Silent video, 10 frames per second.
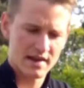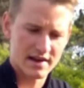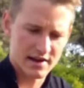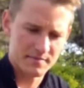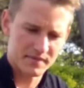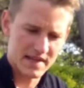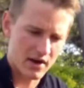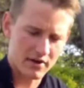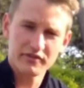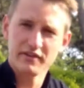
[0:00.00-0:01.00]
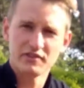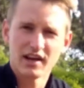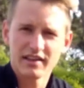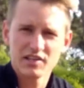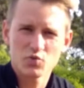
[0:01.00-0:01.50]
Now if
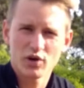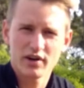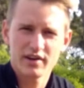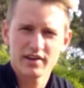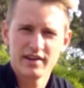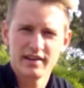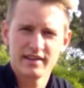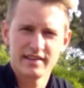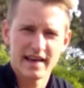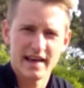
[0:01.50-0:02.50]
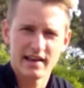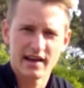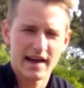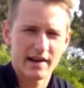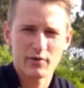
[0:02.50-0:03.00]
none of these work, then
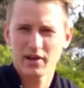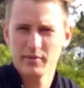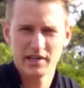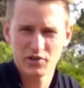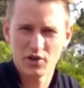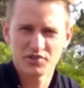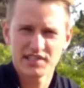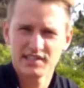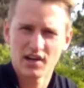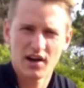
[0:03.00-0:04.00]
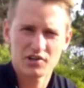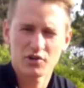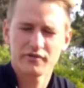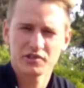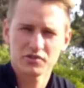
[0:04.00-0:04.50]
I recommend you go see a doctor
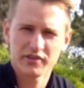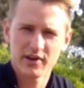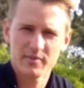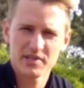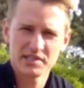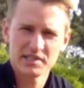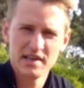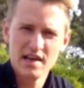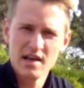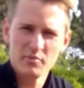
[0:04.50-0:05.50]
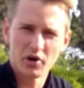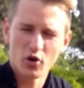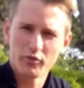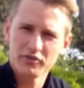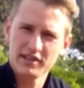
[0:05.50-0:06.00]
or physical therapist, but
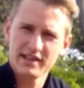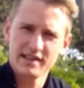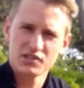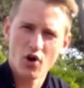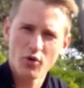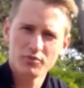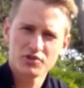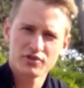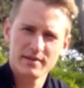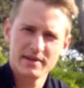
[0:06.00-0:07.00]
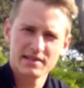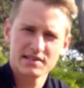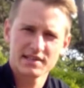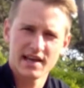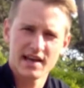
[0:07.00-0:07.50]
hopefully these home
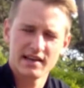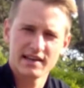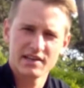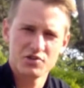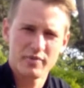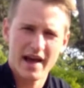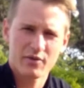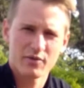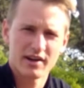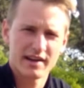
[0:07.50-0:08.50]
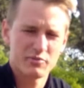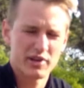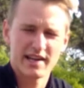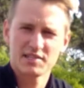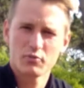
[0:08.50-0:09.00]
treatments can get you back running,
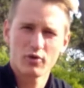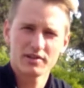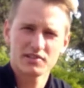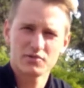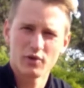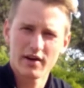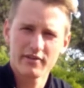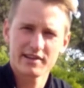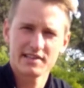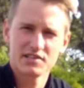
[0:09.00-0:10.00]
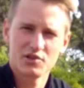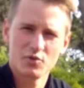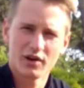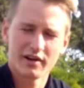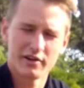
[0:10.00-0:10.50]
playing sports, whatever it is you
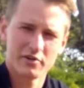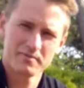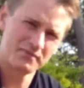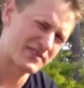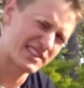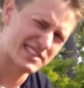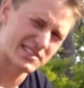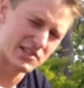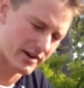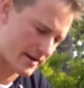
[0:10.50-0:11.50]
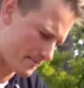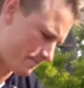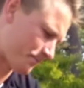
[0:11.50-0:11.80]
want to do. Let's get started.